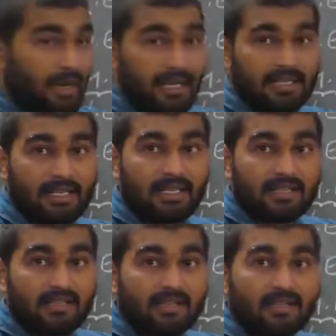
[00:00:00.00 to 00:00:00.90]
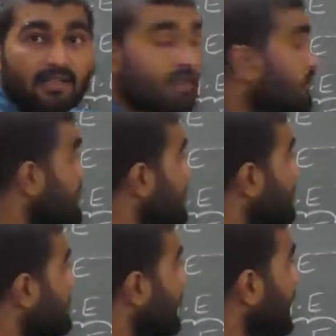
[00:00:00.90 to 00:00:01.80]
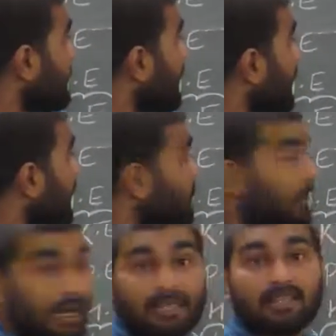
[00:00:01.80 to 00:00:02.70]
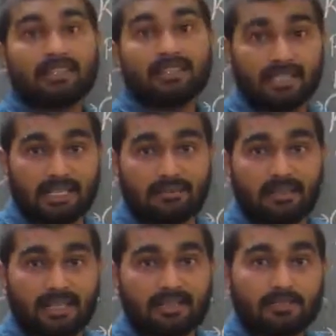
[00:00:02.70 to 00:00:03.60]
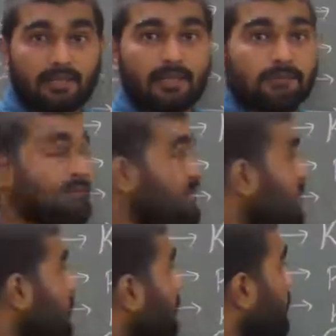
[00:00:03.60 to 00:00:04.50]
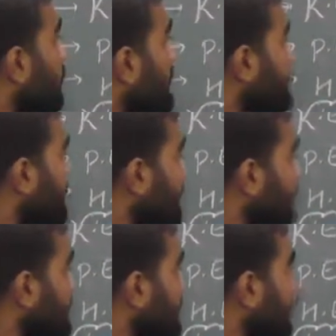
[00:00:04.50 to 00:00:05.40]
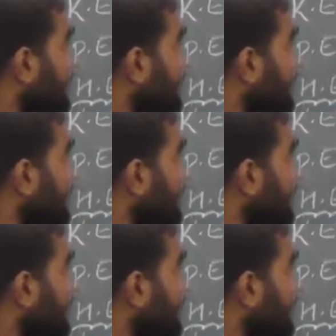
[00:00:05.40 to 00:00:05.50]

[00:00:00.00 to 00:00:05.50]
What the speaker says: particle nature, which is describing particle theory of light. Okay, so what is particle theory of